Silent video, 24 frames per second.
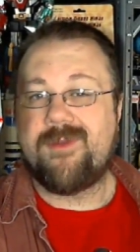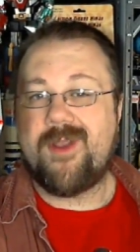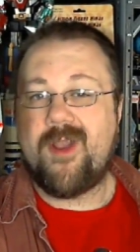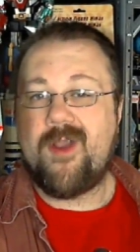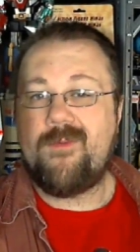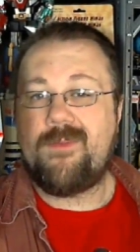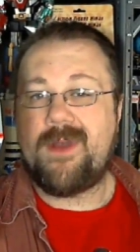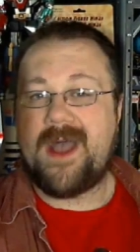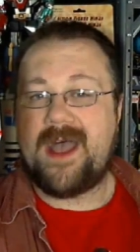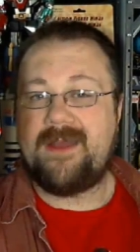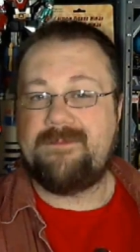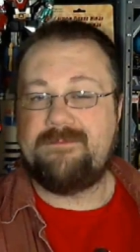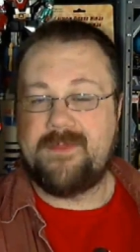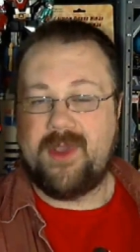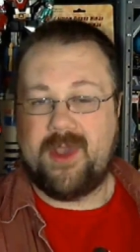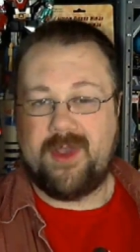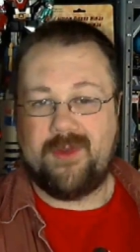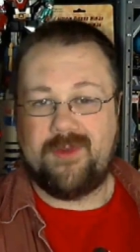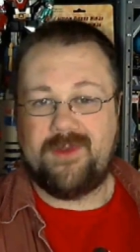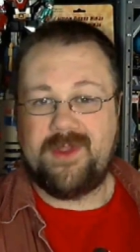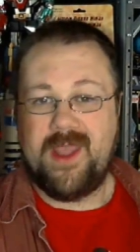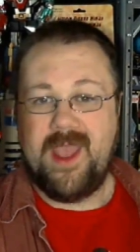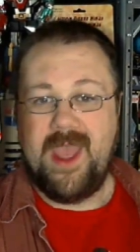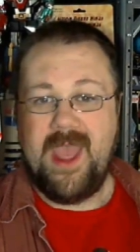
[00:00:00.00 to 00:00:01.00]
robot
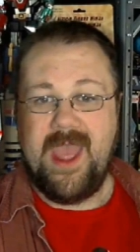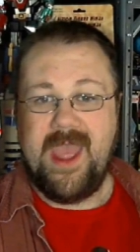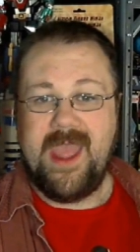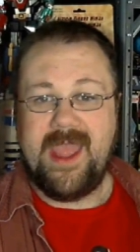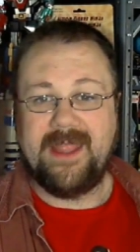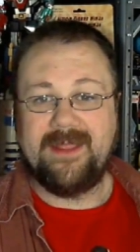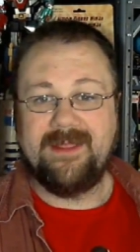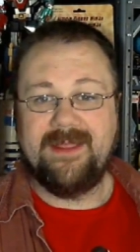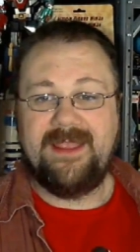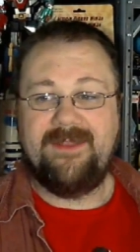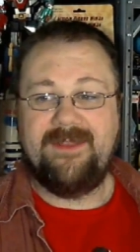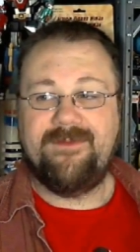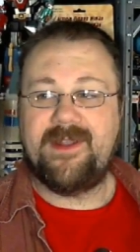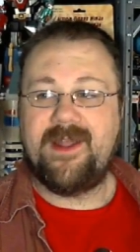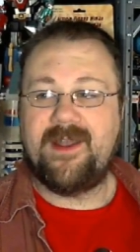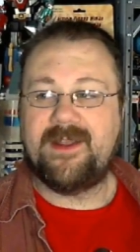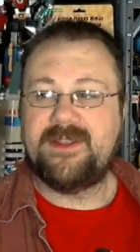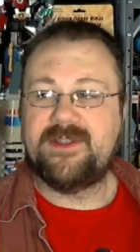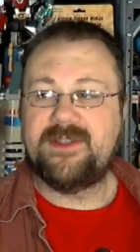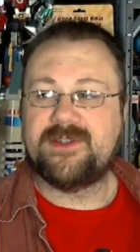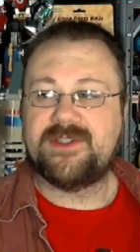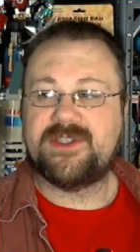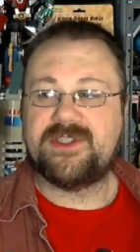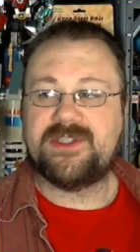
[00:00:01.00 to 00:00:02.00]
mode and leave it
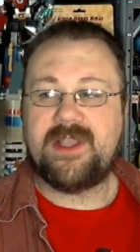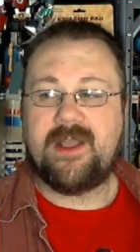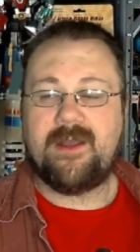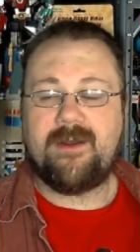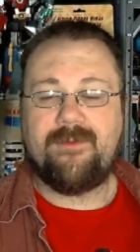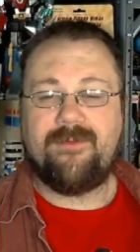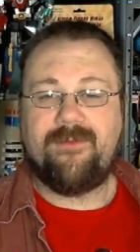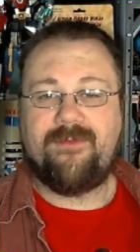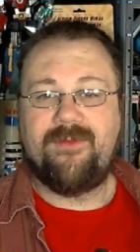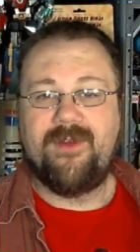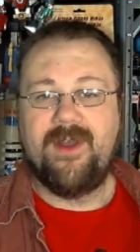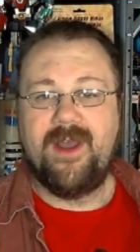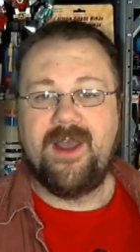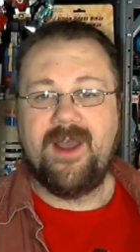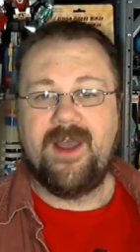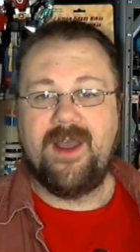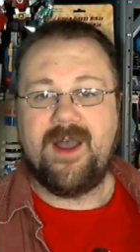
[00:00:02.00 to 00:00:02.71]
on your shelf.